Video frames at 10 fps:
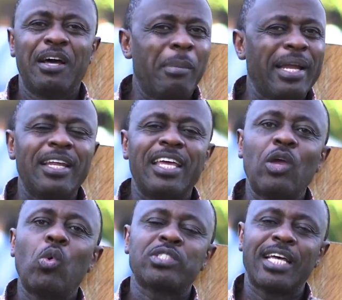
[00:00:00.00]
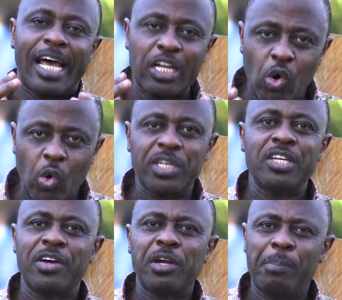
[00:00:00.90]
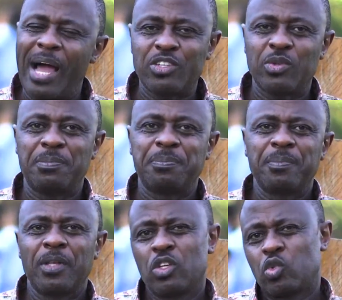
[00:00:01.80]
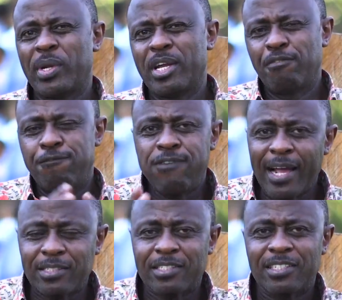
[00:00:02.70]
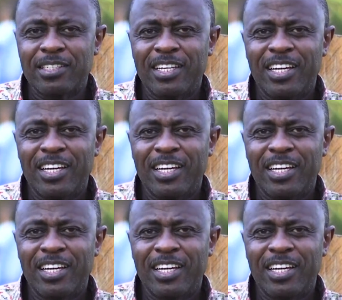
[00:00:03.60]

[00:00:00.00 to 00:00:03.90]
But he was an ordinary person. So when I reflect